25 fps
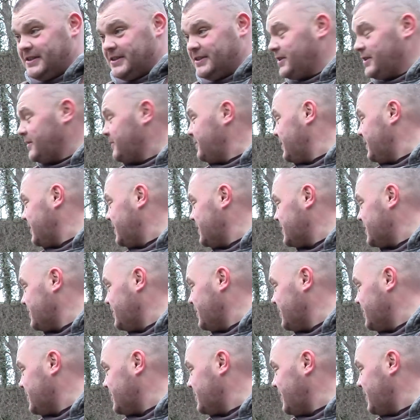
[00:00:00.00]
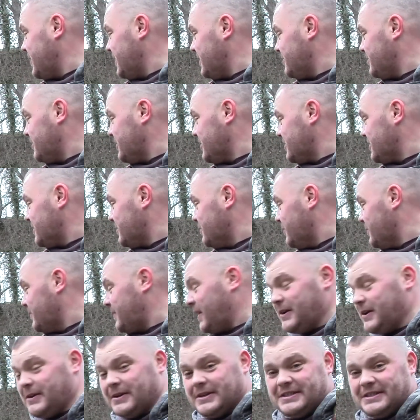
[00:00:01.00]
I don't think it's quite 20, but it's
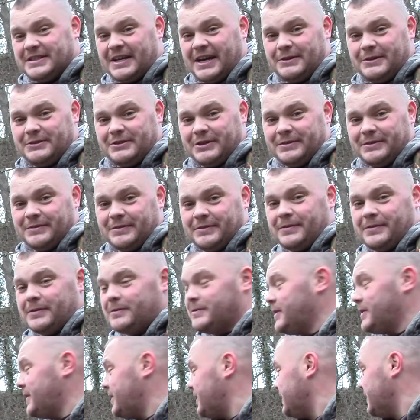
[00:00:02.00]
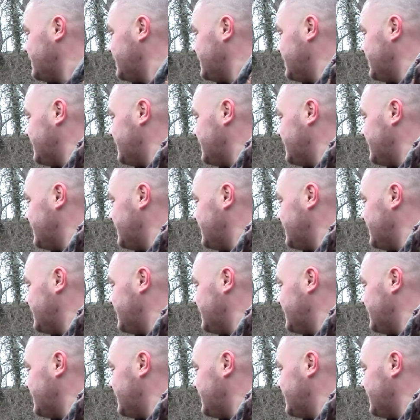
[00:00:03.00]
without a doubt over 15.